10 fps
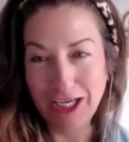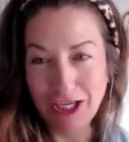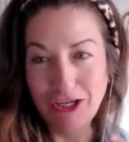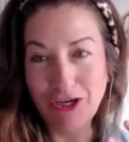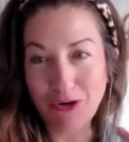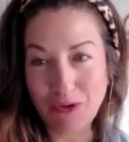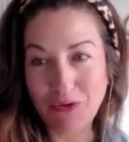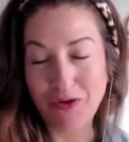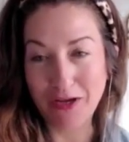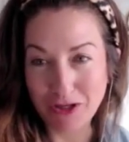
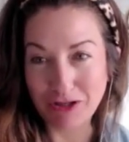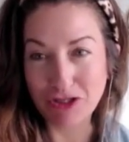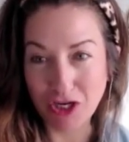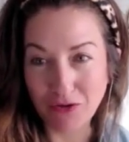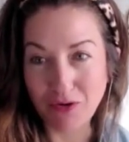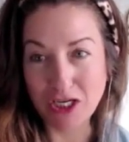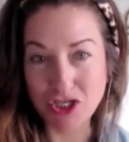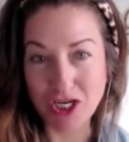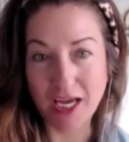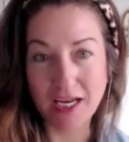your
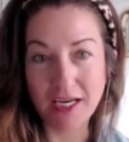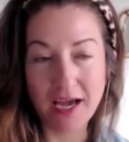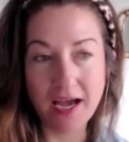generation.